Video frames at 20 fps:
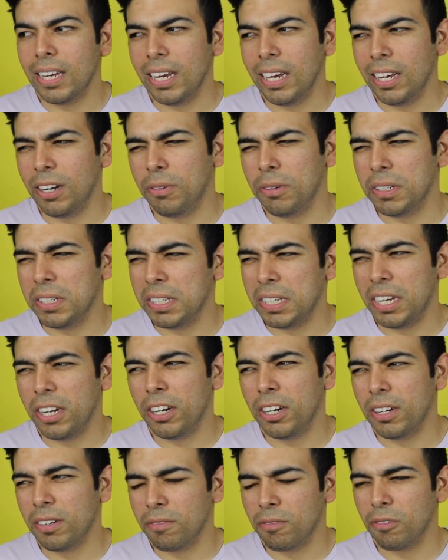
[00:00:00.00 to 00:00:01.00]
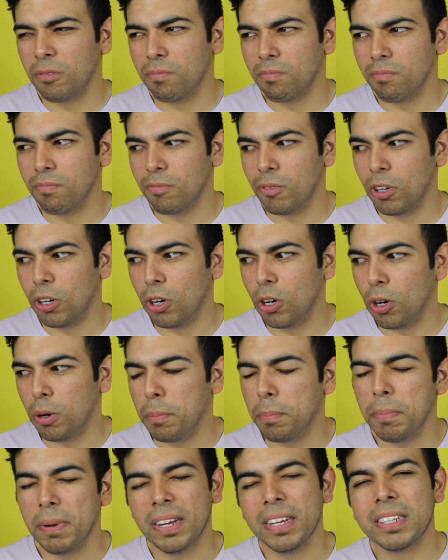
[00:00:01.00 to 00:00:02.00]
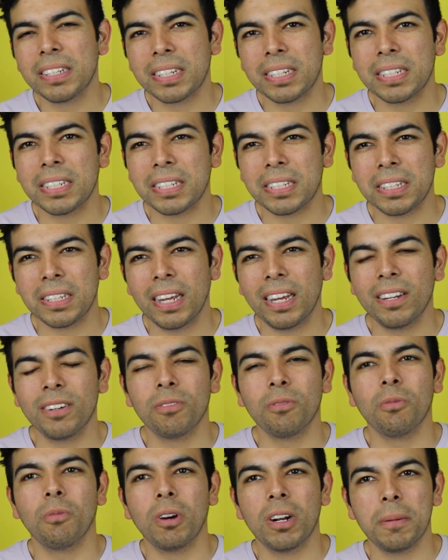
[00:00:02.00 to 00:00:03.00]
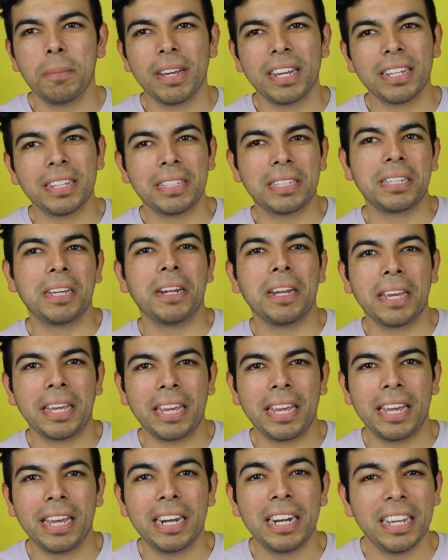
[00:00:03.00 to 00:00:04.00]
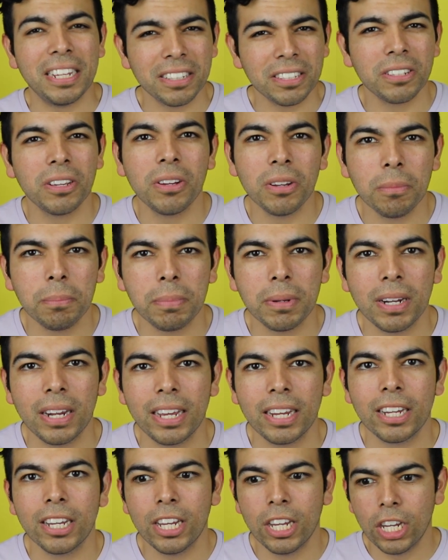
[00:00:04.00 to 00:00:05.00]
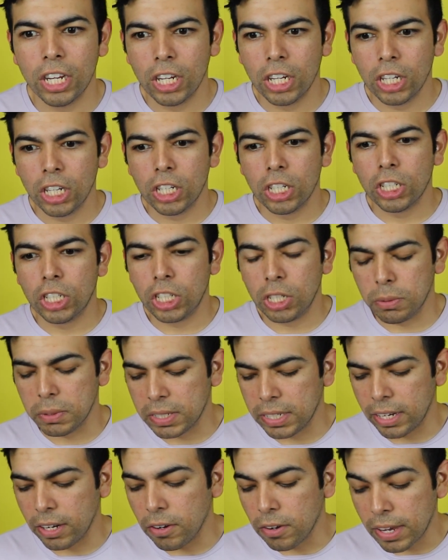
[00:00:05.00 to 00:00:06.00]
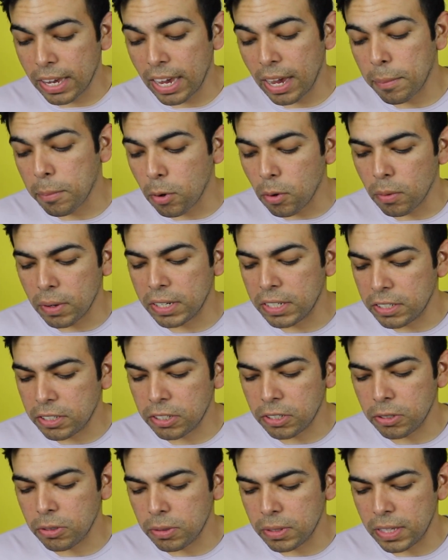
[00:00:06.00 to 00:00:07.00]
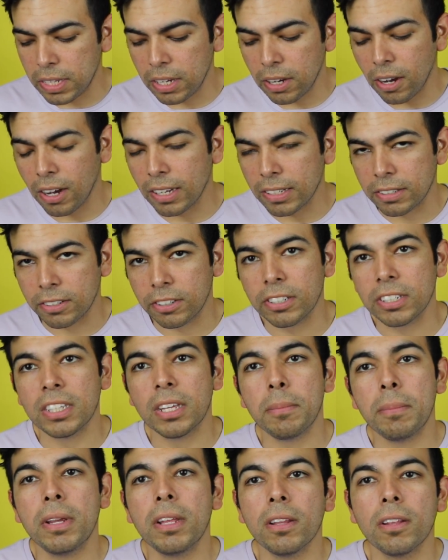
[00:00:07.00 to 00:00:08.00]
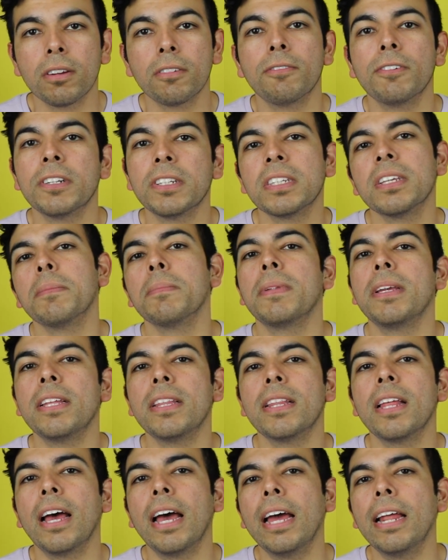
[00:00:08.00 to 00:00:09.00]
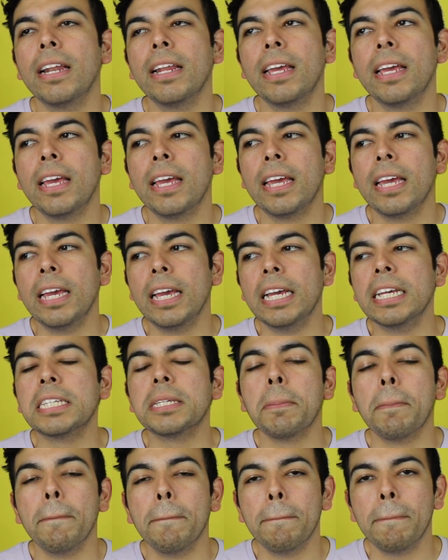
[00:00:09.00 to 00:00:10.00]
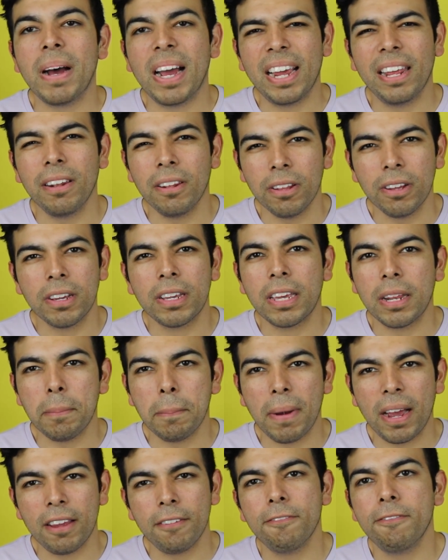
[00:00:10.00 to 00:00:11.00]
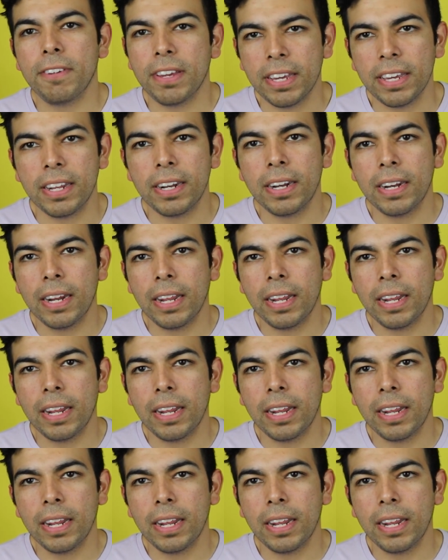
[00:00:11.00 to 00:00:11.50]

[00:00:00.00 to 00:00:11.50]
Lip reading: don't want to say her best because I want to make it sound like an insult, but like, she was like, okay, I'm going to the Oscars, let me look for something that is my look and my fit